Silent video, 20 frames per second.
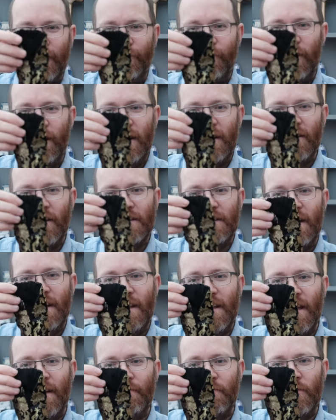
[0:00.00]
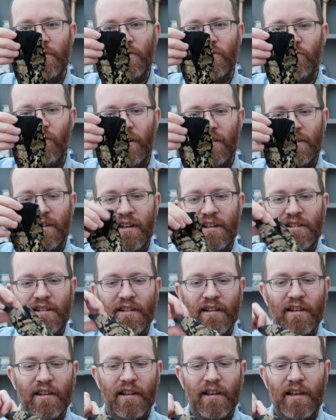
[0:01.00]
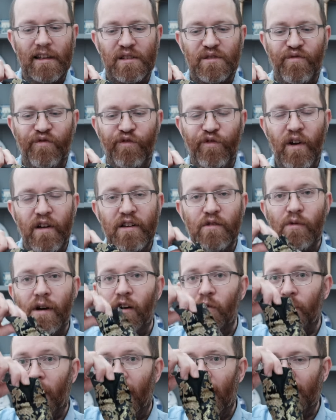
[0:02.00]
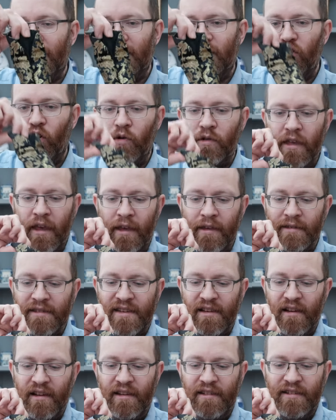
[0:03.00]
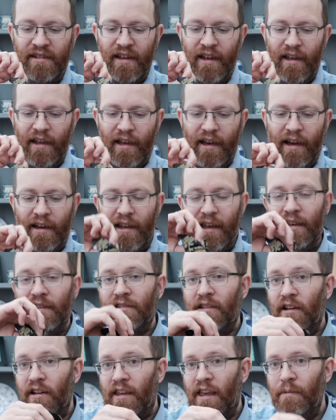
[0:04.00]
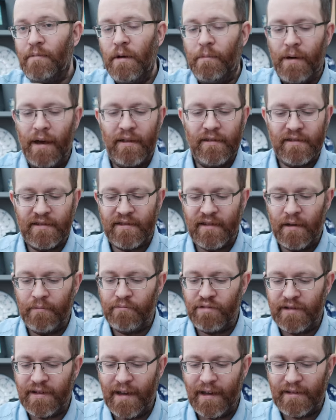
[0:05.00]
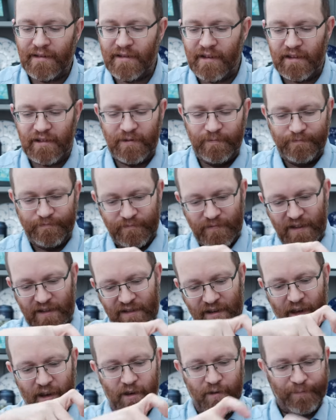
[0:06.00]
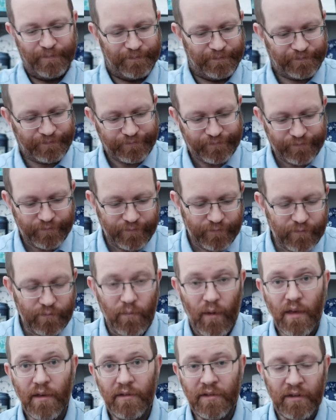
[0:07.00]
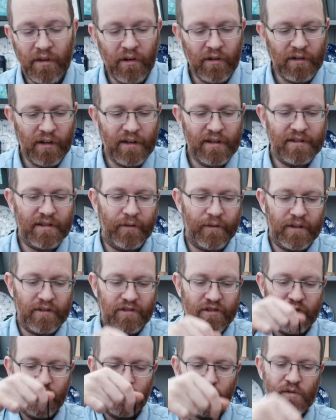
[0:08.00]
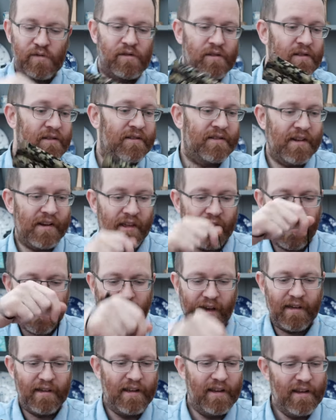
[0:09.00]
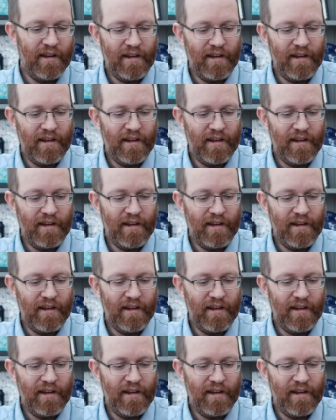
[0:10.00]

really nicely um, constructed. It's very well padded on the inside and it is going to keep your pens um, protected. So certainly something to consider there.